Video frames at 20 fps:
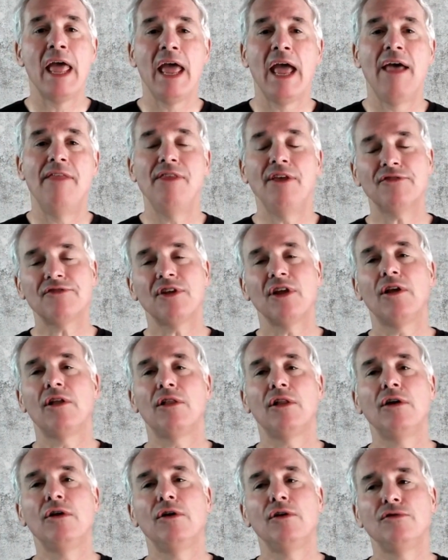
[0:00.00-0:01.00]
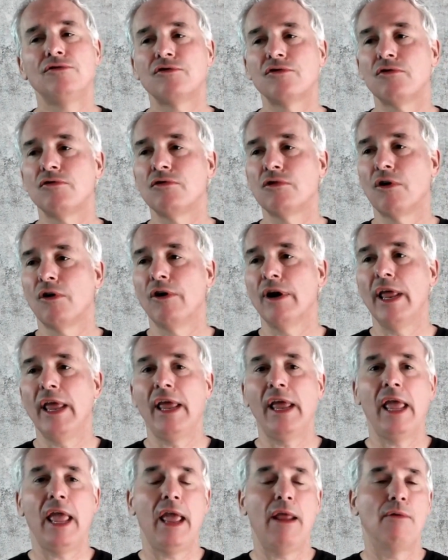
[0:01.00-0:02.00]
And this includes
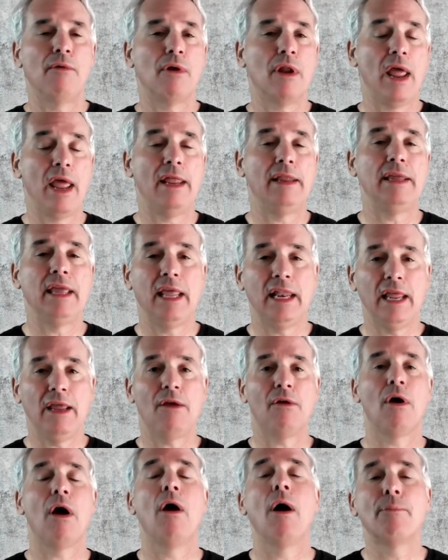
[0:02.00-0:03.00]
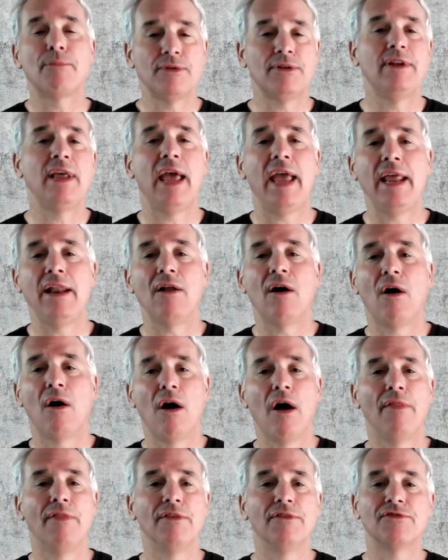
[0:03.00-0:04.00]
learning and getting up to date
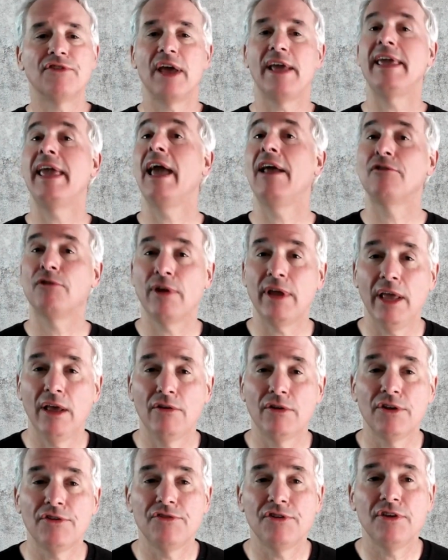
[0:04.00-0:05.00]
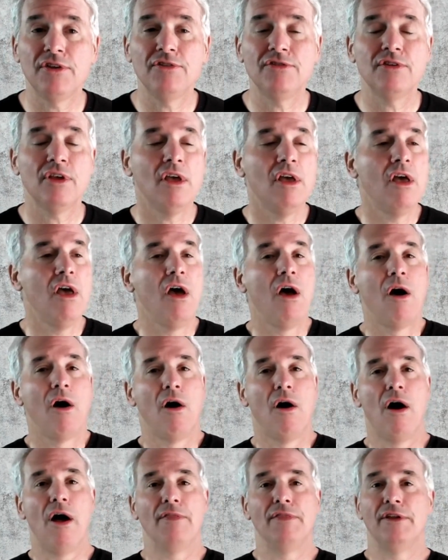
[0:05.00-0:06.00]
on psychiatric illnesses,
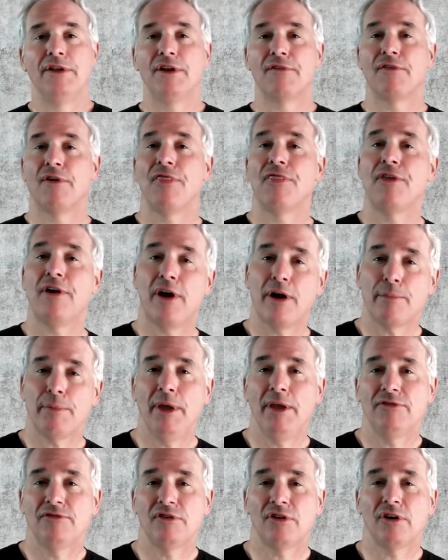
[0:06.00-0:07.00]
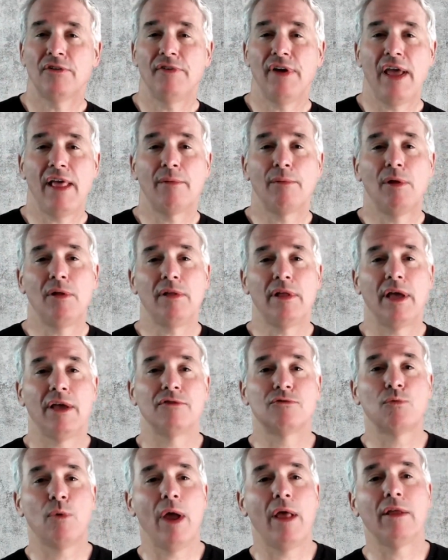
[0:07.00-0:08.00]
on the different therapies that are available,
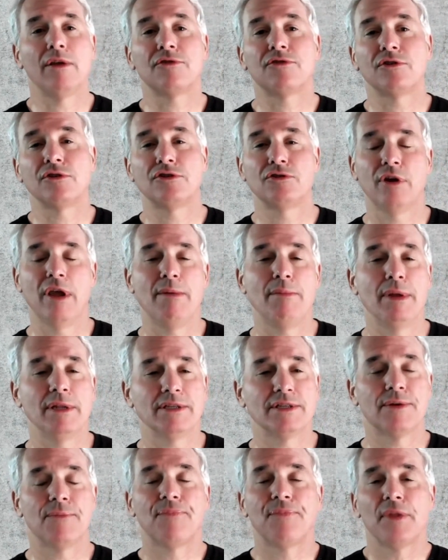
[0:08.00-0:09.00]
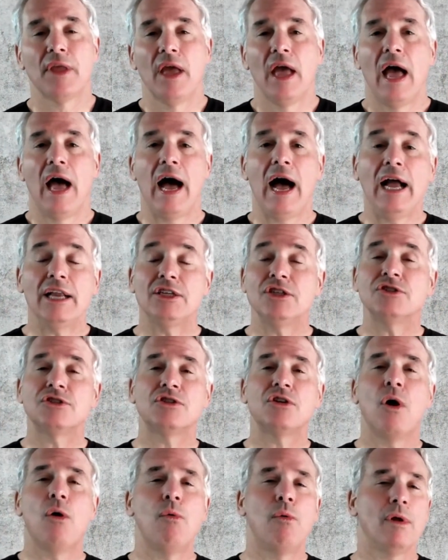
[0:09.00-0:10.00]
as well as their treatments. I just
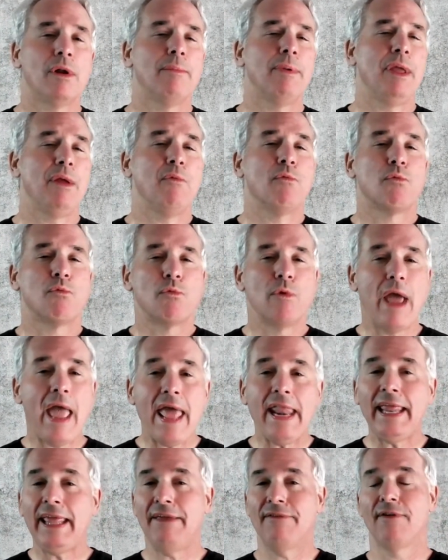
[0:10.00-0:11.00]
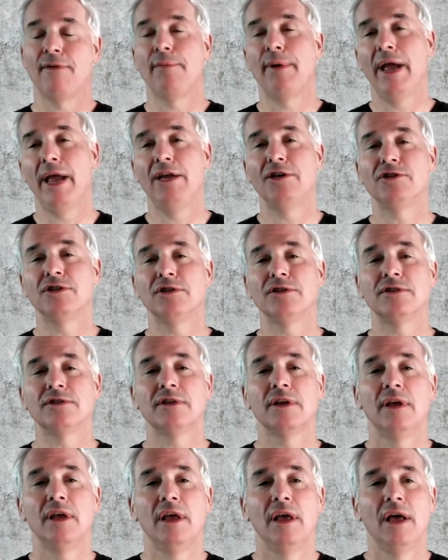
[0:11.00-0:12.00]
don't want to be ready for patients.